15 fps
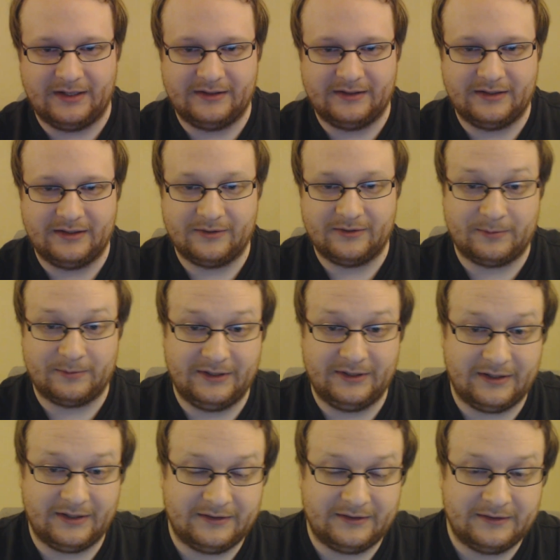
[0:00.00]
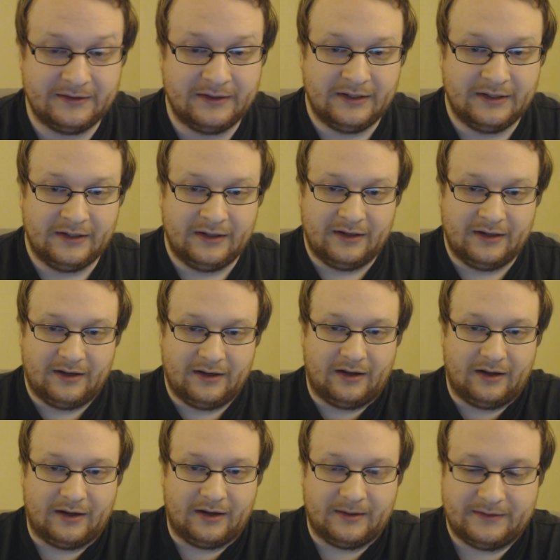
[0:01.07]
and it looks pretty nice.
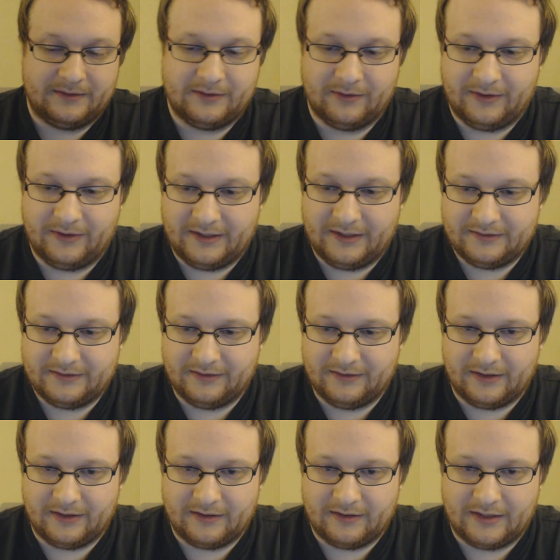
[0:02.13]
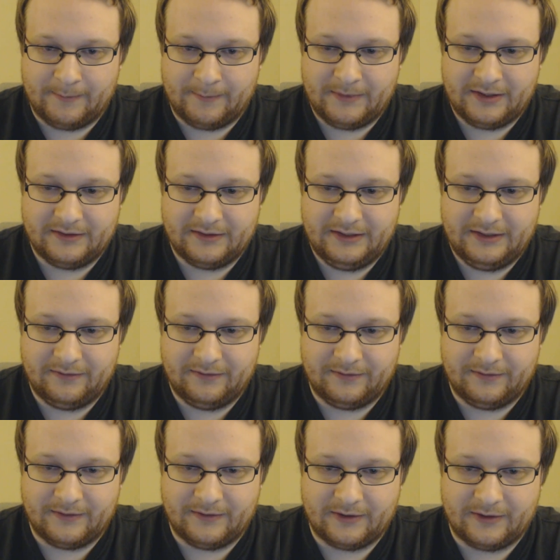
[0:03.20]
So that's there. I'm going to leave
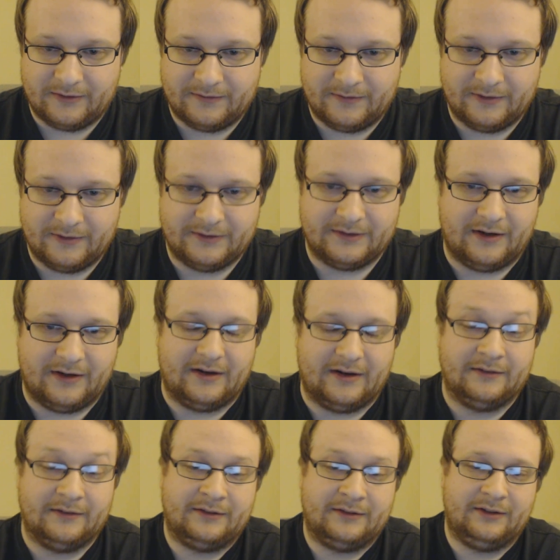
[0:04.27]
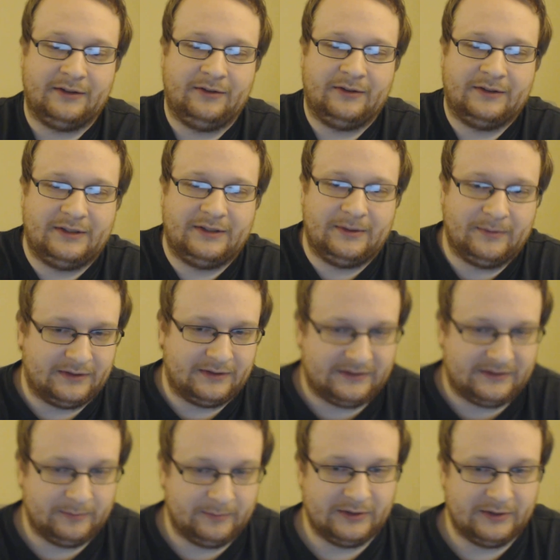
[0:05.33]
autofocus on so you can see what the
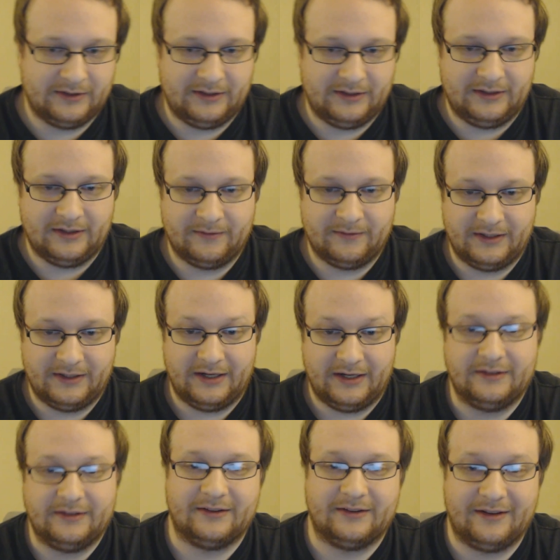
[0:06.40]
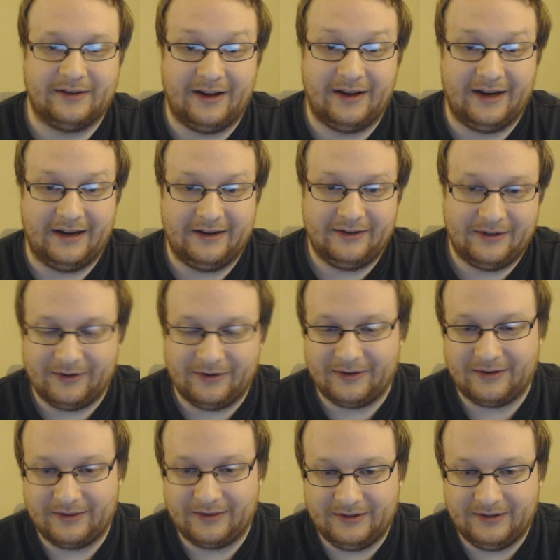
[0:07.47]
stability of it is like
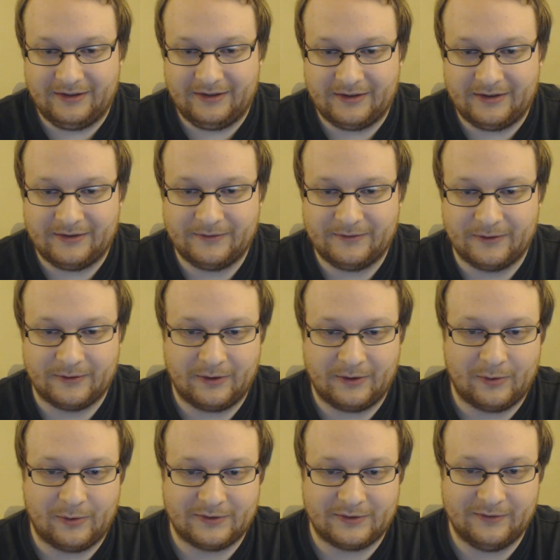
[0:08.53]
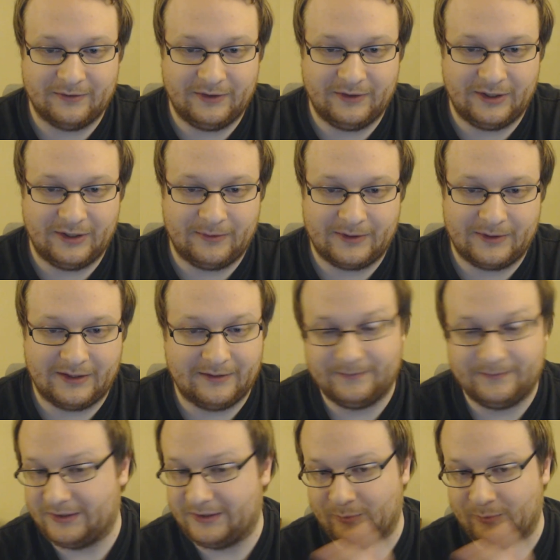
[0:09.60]
during the full course of the video. We're going
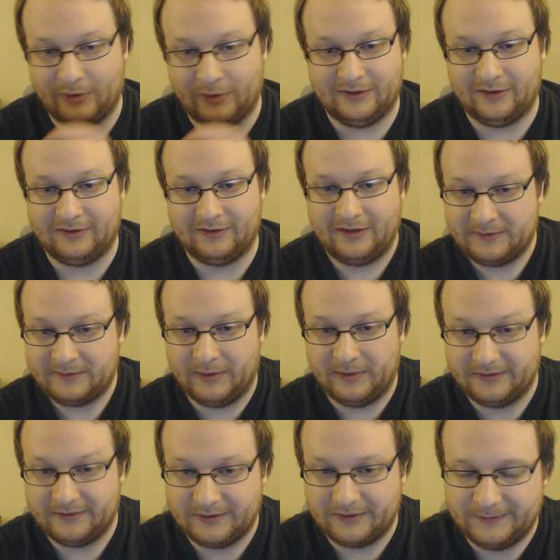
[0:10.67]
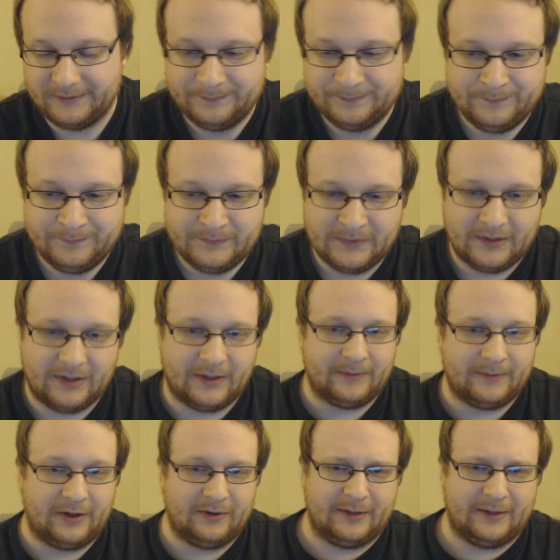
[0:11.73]
to just put it to the test, basically.
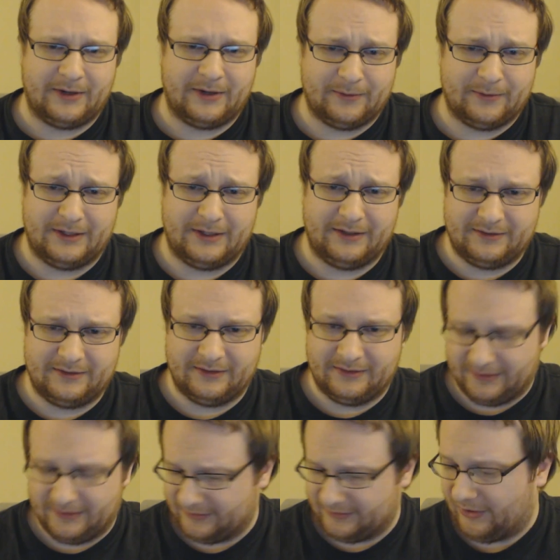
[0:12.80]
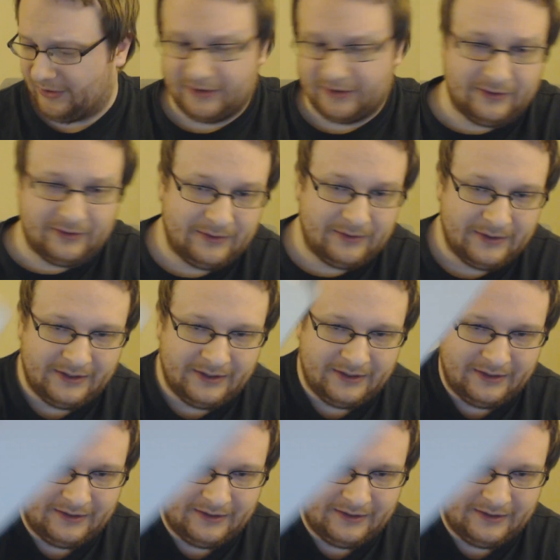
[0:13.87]
Oh yeah, by the way, just to test auto,